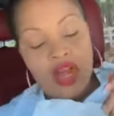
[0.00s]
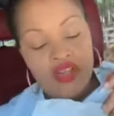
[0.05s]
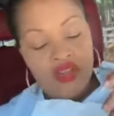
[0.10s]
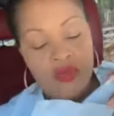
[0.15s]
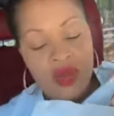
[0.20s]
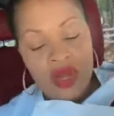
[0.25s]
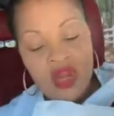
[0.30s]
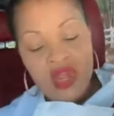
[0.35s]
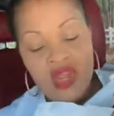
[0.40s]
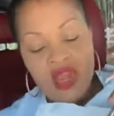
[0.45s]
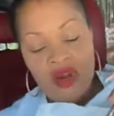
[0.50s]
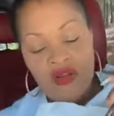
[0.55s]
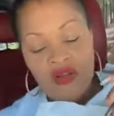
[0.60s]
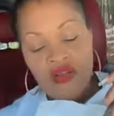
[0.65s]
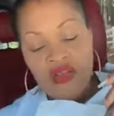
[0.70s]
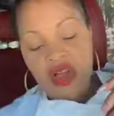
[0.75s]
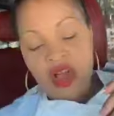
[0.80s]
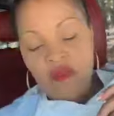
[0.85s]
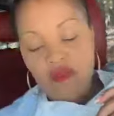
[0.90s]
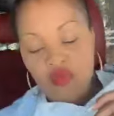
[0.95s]
That's why they
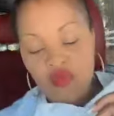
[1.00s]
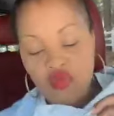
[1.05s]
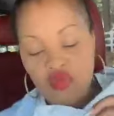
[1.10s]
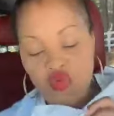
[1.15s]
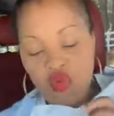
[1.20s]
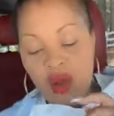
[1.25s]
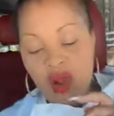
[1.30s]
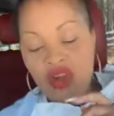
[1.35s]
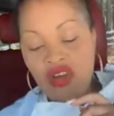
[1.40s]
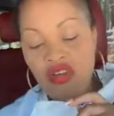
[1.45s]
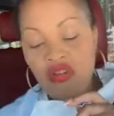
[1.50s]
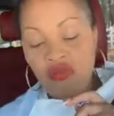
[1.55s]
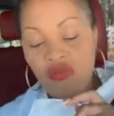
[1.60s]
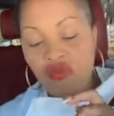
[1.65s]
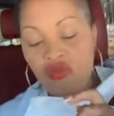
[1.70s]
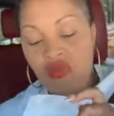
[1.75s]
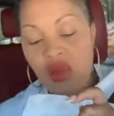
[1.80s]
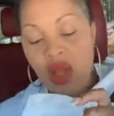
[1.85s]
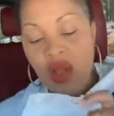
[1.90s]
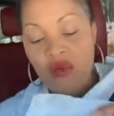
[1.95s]
cannot serve good quality
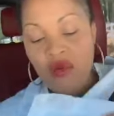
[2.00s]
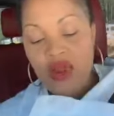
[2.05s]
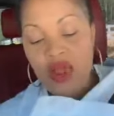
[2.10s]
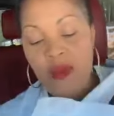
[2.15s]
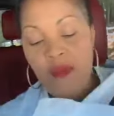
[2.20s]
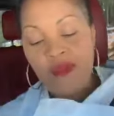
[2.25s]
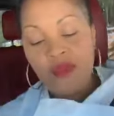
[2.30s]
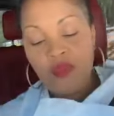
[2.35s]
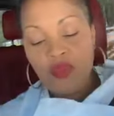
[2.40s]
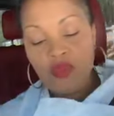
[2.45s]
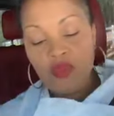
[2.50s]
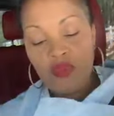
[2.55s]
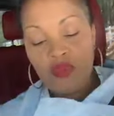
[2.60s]
food out there.